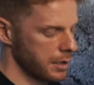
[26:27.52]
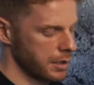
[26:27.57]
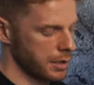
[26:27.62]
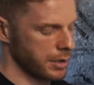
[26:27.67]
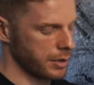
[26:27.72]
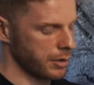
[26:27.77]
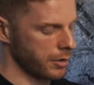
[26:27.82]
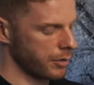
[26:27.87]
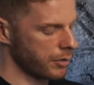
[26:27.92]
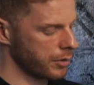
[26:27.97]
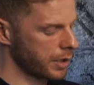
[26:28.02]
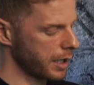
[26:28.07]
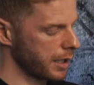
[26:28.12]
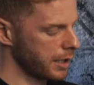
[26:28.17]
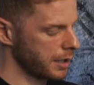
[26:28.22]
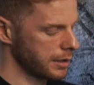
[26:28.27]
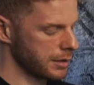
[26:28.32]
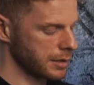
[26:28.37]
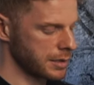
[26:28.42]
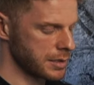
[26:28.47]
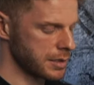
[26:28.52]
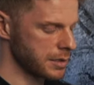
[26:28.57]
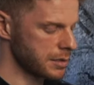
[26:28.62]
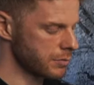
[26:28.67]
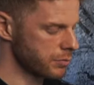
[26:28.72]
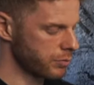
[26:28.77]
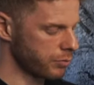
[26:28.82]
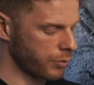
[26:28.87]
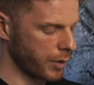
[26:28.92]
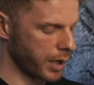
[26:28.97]
okay, this is
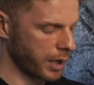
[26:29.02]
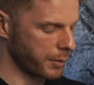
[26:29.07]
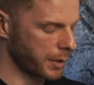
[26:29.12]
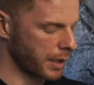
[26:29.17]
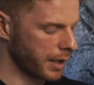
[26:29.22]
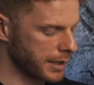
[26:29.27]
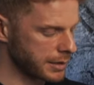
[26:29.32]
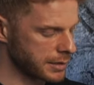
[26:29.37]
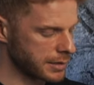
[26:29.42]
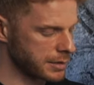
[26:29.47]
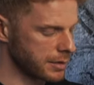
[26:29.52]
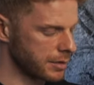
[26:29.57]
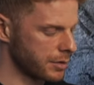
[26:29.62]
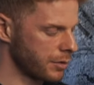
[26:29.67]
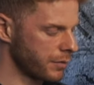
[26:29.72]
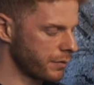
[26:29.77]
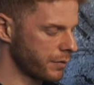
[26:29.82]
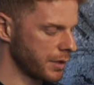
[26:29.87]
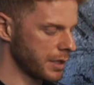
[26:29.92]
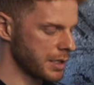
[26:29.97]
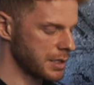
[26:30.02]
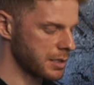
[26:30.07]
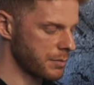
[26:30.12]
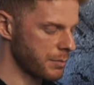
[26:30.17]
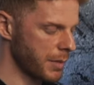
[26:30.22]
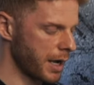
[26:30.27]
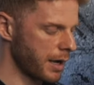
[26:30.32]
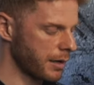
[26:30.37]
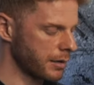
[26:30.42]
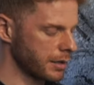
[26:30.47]
what I would like to do for this
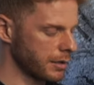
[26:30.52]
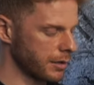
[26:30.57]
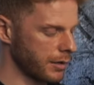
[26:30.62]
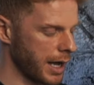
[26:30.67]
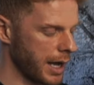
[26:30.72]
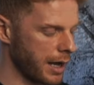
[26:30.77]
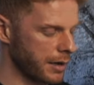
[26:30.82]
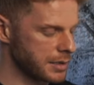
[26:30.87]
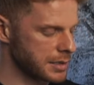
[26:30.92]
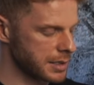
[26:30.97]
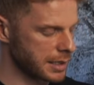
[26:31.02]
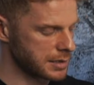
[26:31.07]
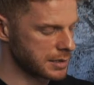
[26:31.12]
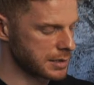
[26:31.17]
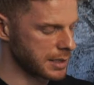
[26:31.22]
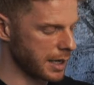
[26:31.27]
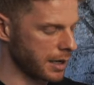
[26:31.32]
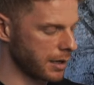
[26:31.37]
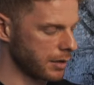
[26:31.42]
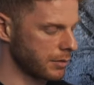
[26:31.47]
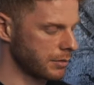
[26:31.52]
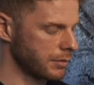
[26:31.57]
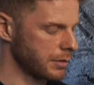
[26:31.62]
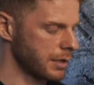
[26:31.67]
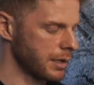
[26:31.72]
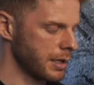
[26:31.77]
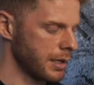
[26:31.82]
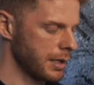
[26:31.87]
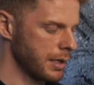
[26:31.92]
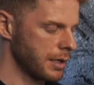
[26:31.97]
amount. How does that sound?